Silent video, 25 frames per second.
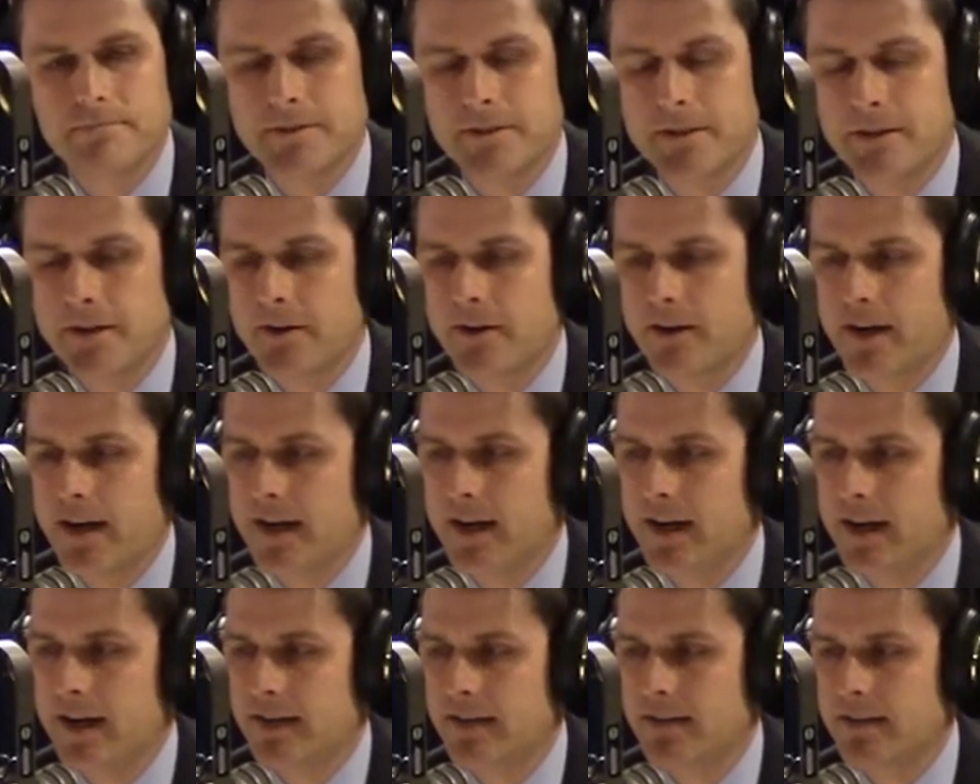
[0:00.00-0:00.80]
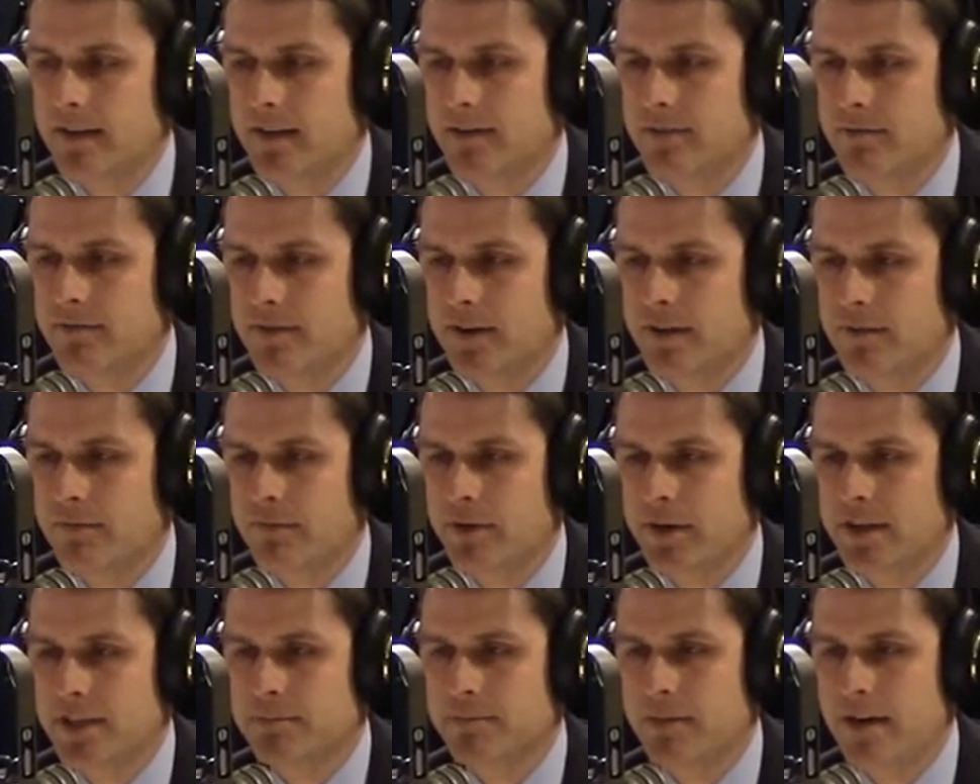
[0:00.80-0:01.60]
You know, I, I, have I've
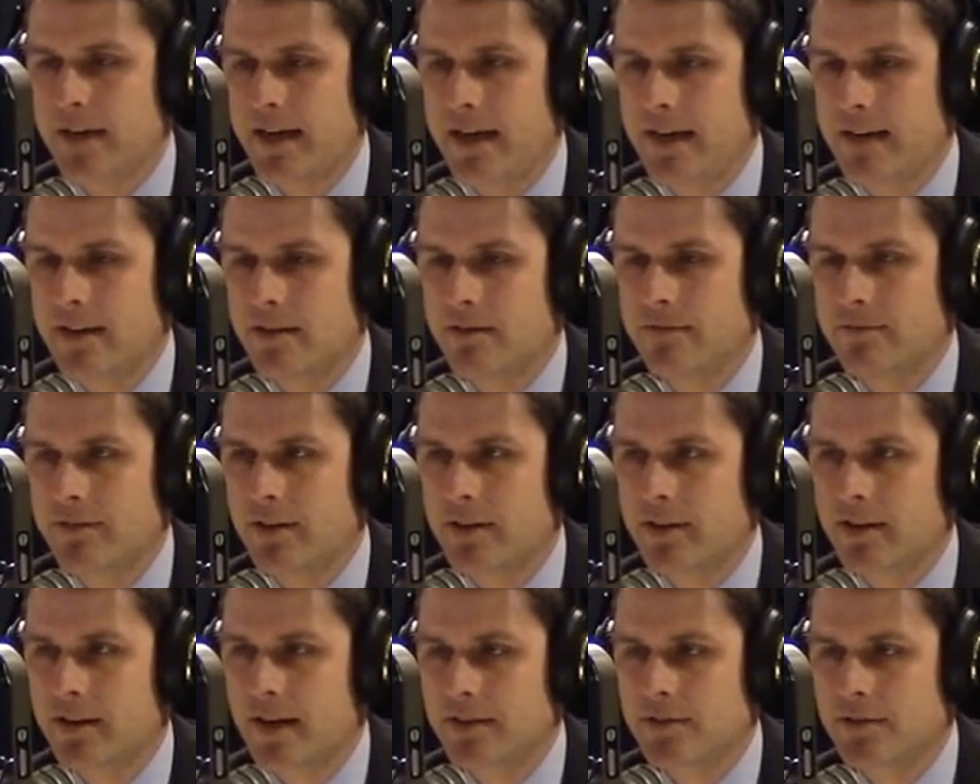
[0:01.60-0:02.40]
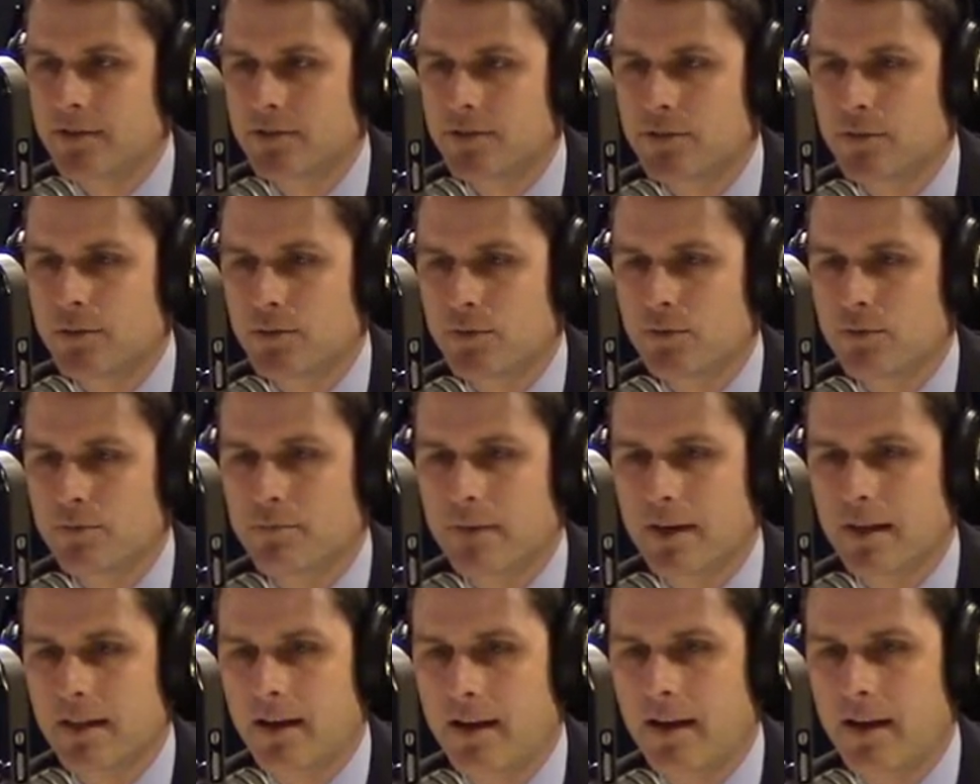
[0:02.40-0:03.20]
raised my hand to defend the Constitution with
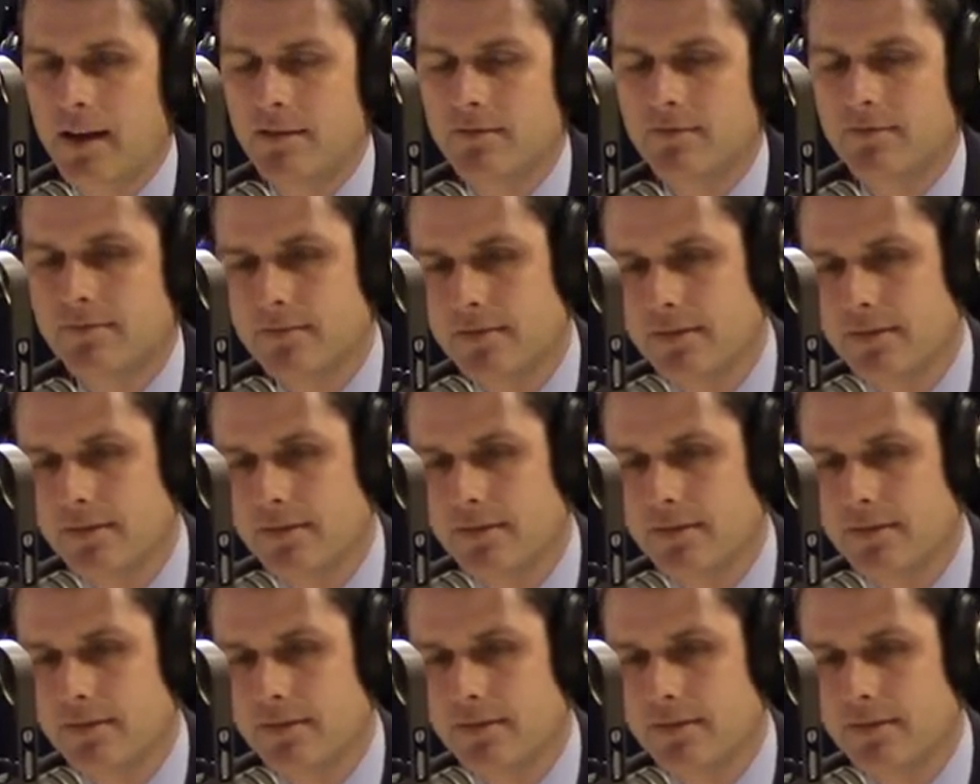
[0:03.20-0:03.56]
my life.